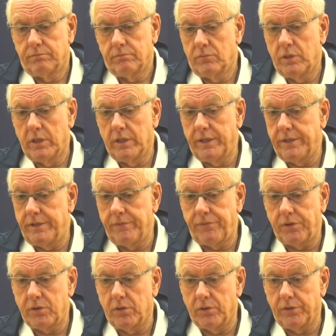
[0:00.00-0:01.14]
really
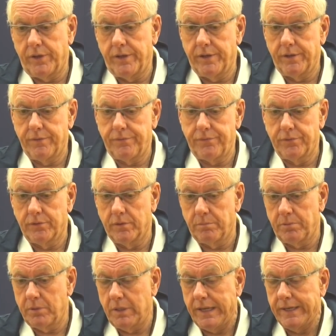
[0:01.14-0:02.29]
difficult year for the
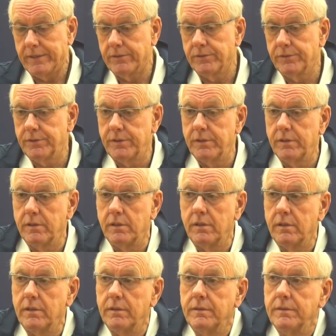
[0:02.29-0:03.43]
players,
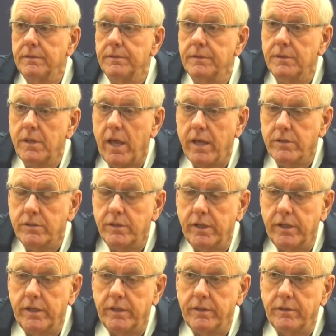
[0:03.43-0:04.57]
the
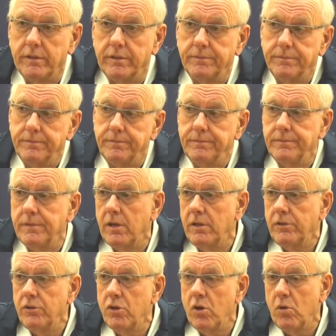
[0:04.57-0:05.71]
testing, the
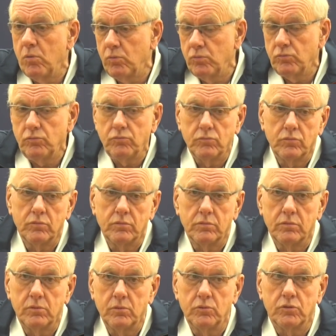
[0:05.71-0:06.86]
unknown,
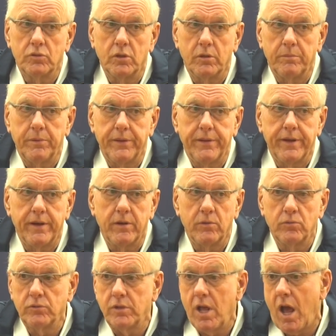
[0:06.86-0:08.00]
who's going to be there,
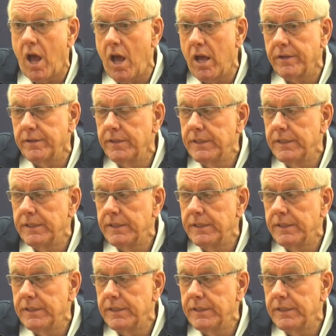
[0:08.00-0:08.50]
who's not.